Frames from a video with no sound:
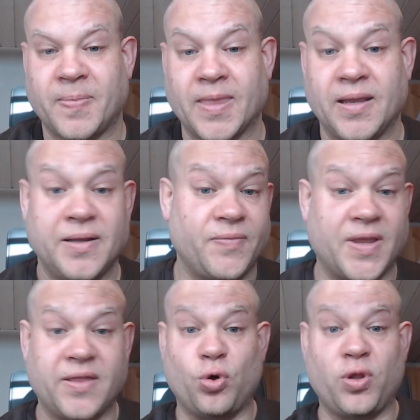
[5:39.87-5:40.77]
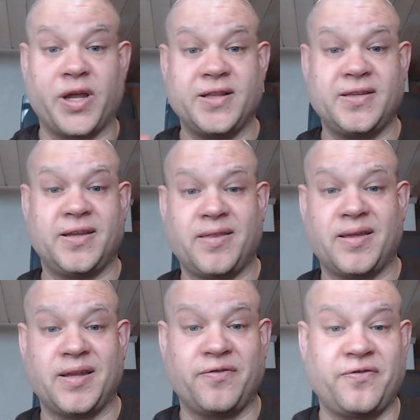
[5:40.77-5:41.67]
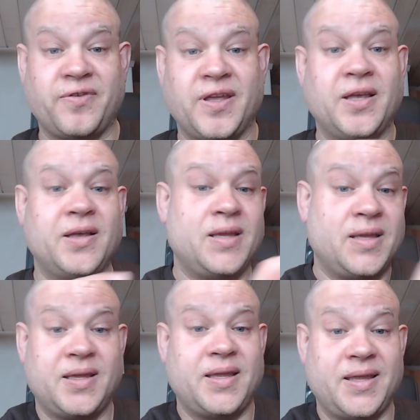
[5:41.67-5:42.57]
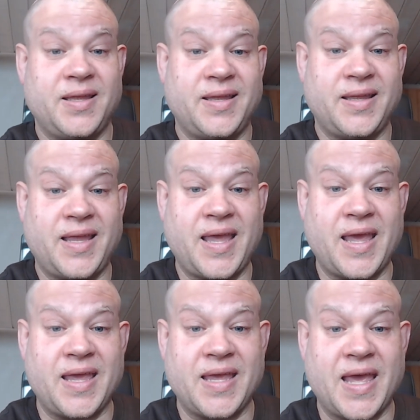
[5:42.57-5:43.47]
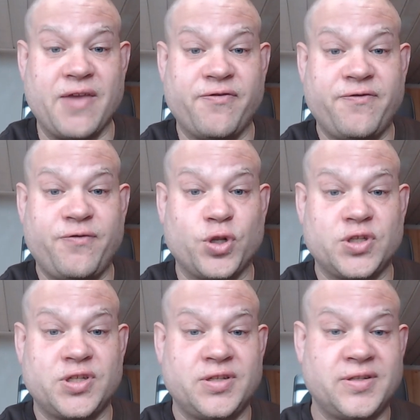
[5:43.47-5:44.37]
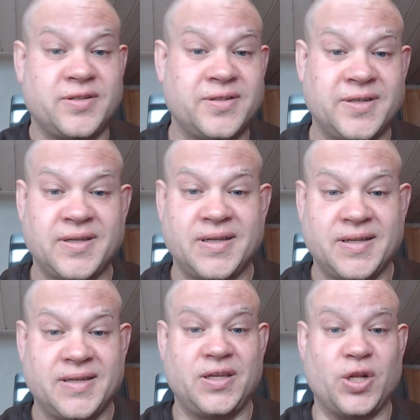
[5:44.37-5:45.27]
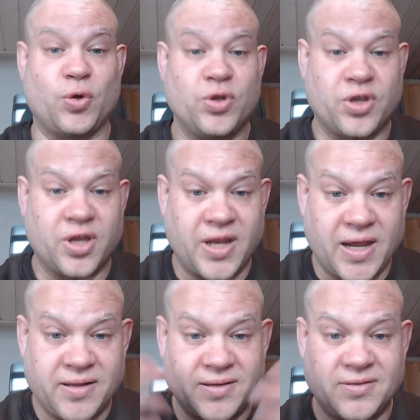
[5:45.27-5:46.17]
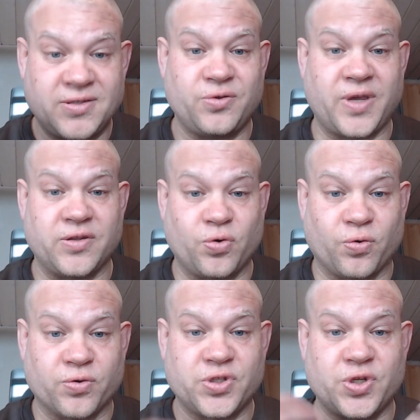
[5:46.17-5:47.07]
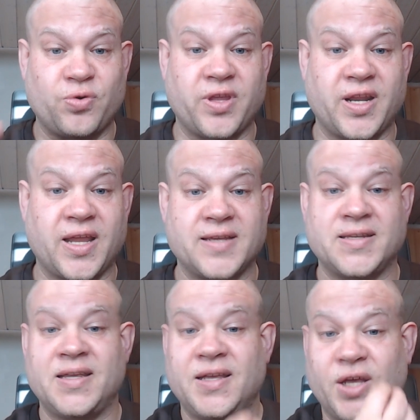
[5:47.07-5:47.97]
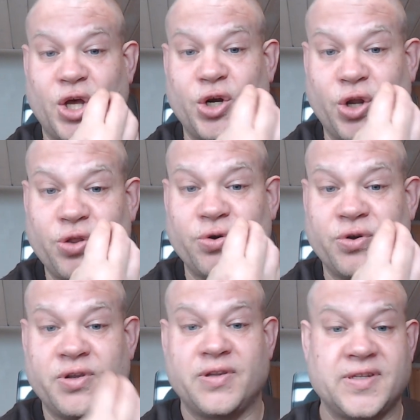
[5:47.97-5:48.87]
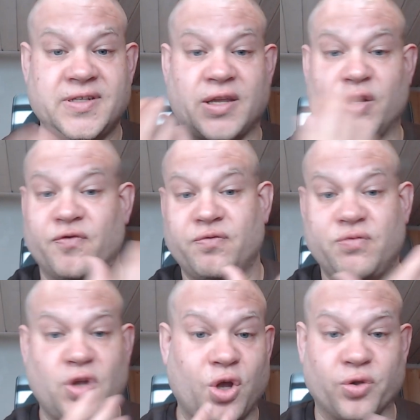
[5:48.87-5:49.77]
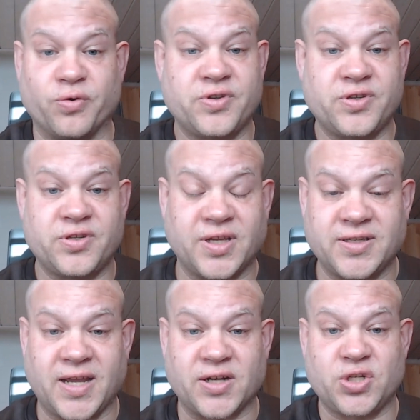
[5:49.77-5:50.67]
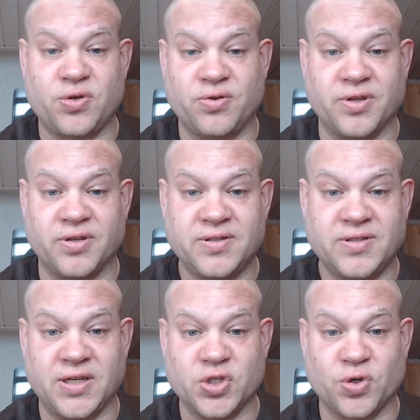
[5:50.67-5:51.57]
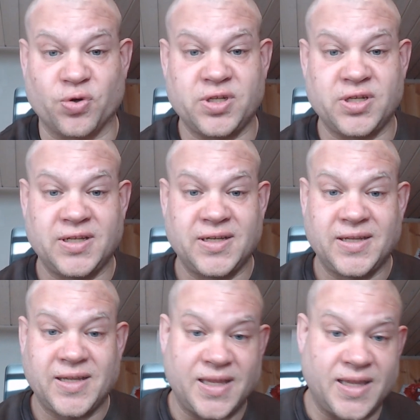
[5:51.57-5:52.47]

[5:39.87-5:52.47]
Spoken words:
And the whole idea that if a foot, connected to a torso that has another set of colors attached to the t-shirt, if